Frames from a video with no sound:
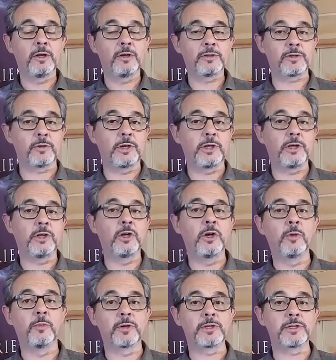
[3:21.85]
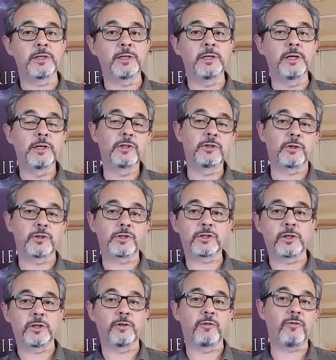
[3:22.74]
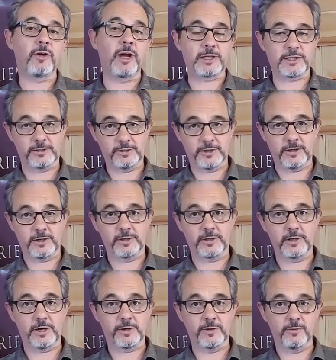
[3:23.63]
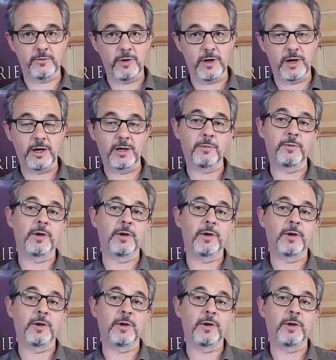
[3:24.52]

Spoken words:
So he humorously touched on the fact that I'd gotten wrong.